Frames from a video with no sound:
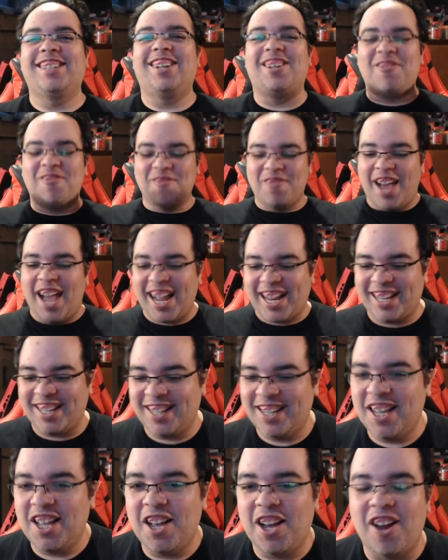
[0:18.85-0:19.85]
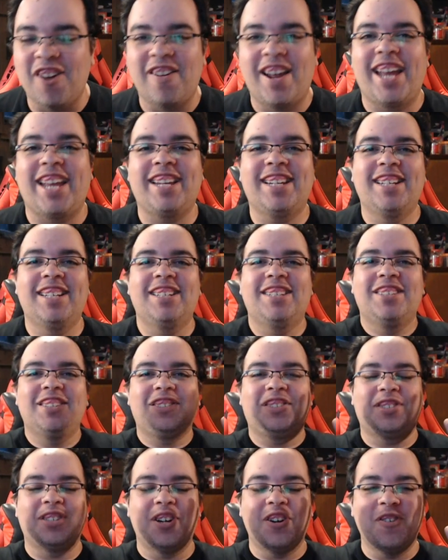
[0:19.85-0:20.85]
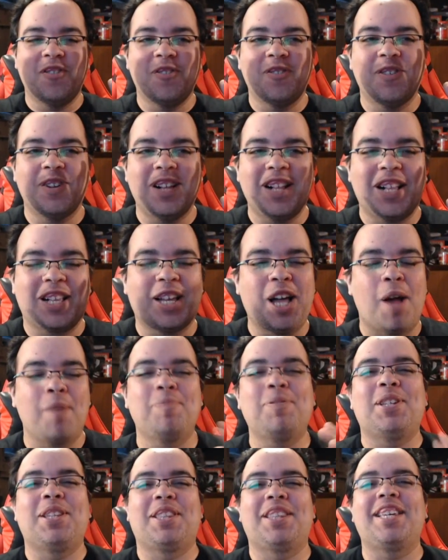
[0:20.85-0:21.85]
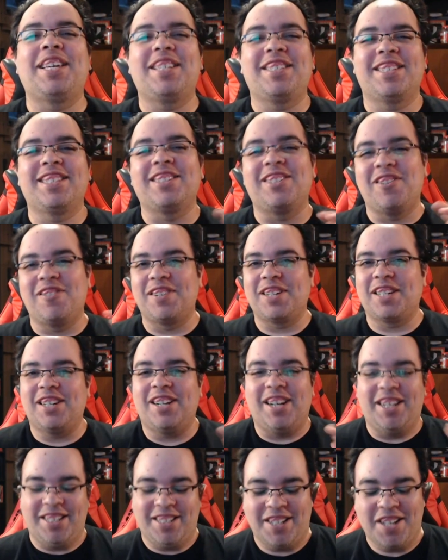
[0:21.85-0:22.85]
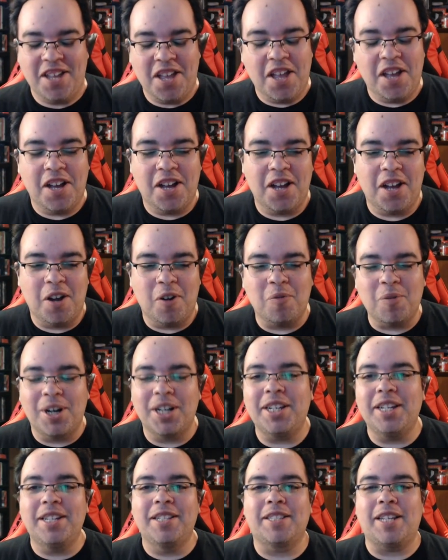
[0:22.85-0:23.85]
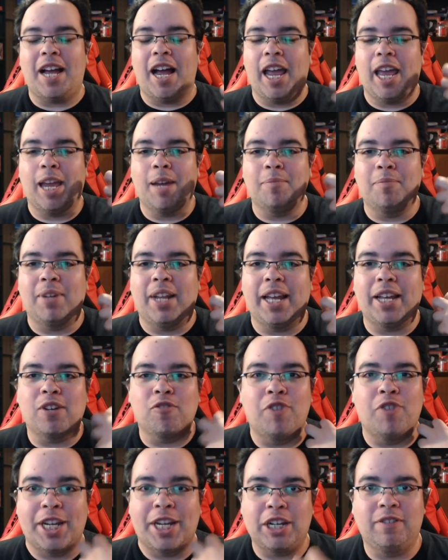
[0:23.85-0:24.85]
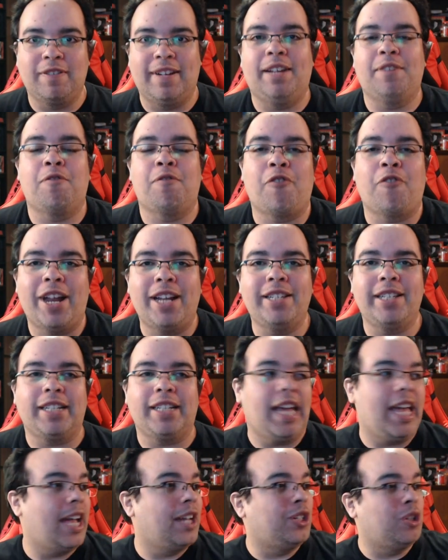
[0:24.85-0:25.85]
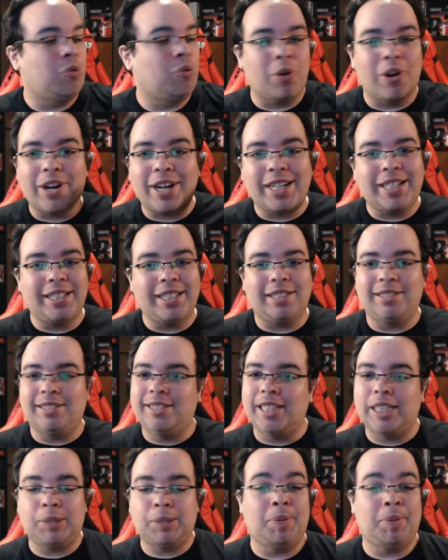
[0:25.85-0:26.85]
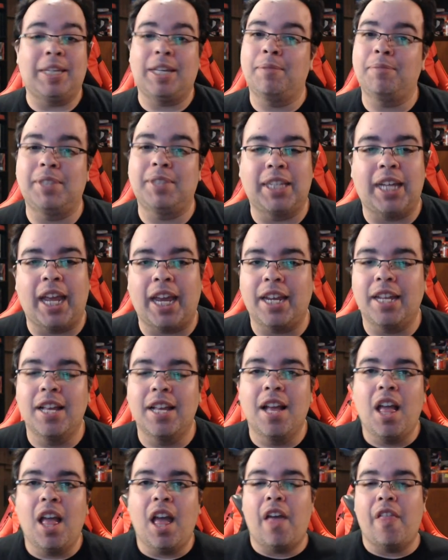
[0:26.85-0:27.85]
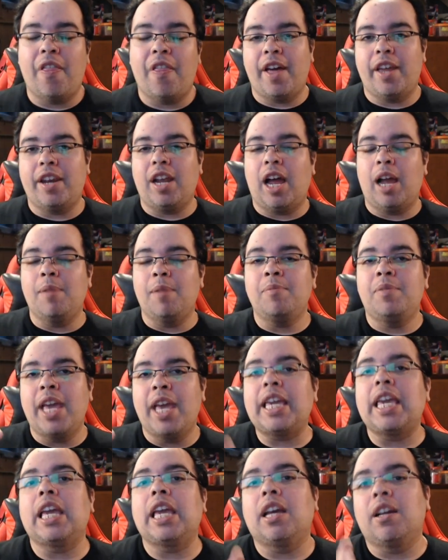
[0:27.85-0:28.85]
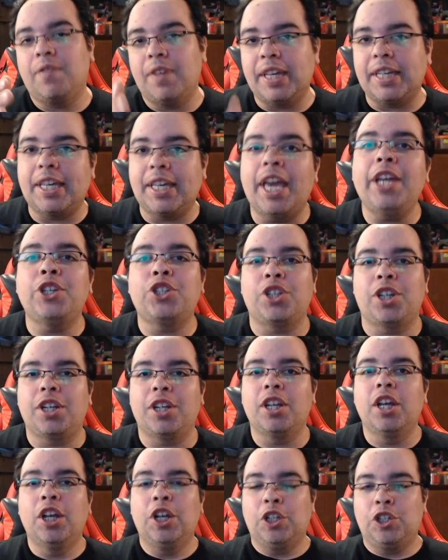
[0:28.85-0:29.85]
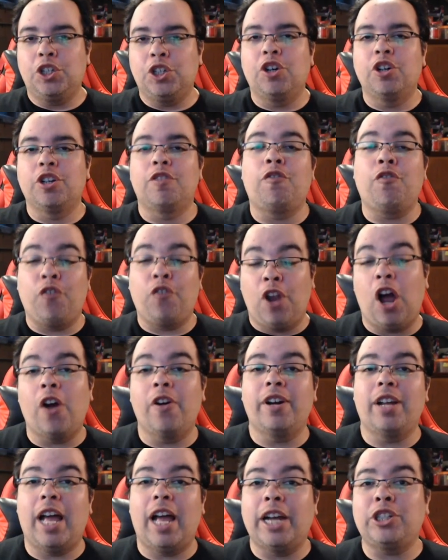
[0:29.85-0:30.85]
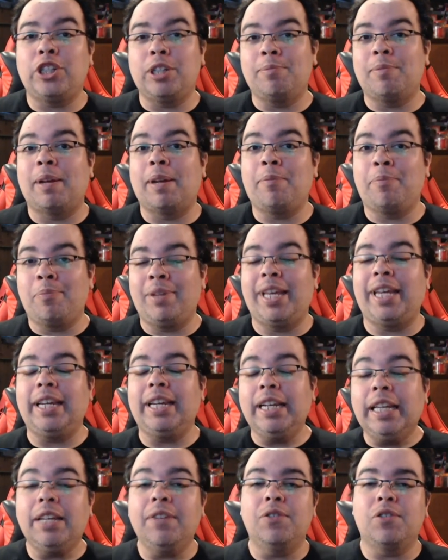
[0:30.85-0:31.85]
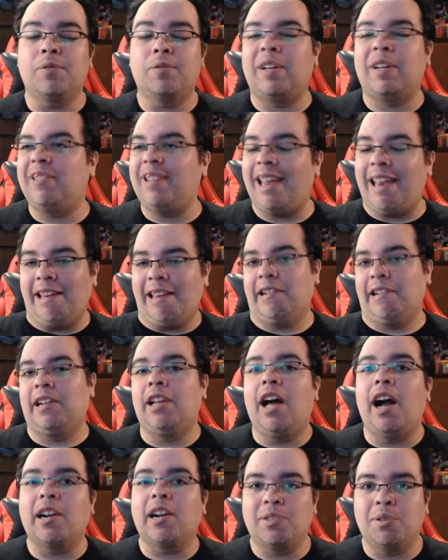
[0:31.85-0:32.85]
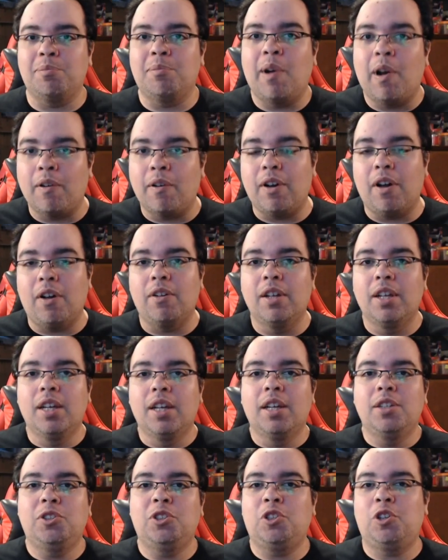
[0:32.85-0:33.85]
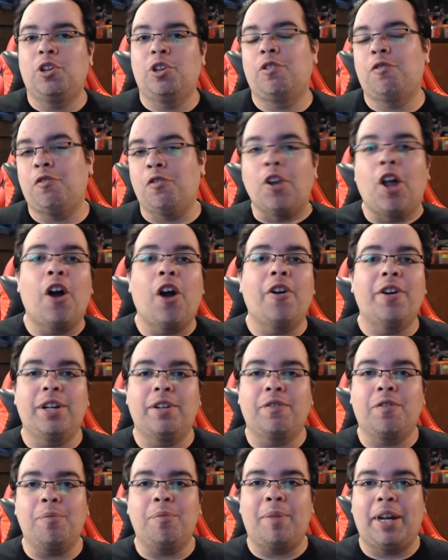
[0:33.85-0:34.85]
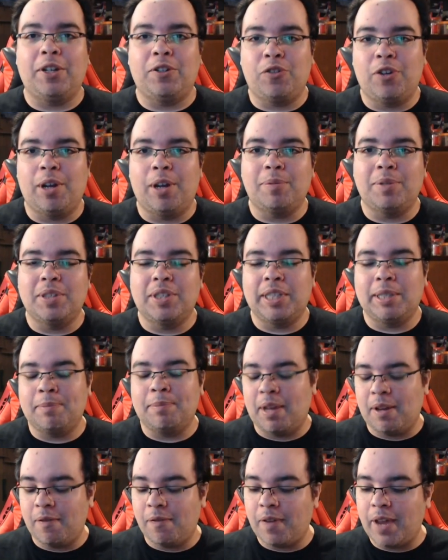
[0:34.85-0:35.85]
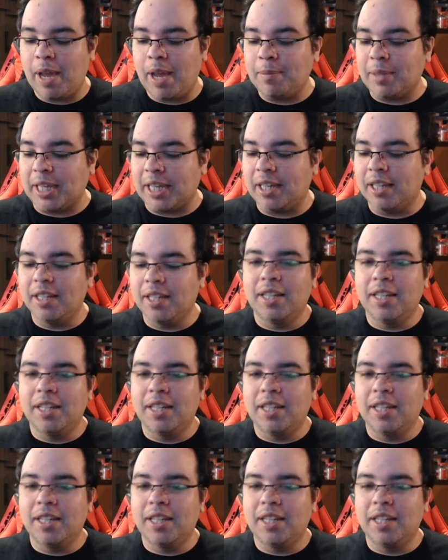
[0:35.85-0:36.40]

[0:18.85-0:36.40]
I'm back. Alright, so a couple of things is going on. Uh, one is I am like running around frantic. I had to work till 6 p.m. tonight, and then I'm taking a vacation to go to Florida. Actually, my plane leaves around 8 o'clock tomorrow to go to Florida for my trip to see my family.